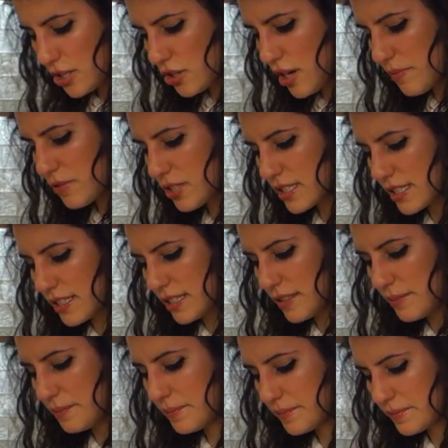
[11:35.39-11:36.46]
So I'm just going
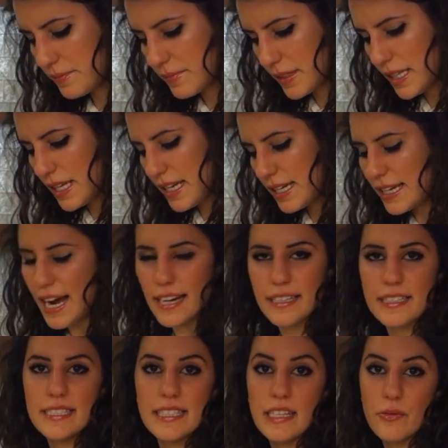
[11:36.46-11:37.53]
to kind
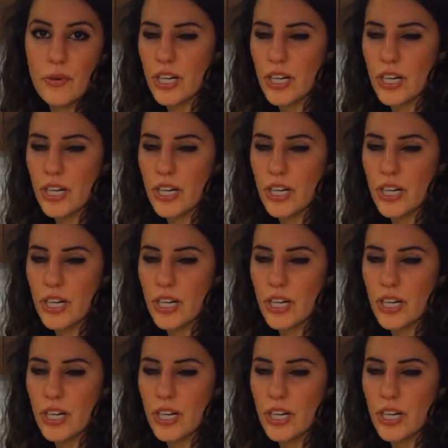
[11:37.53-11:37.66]
of see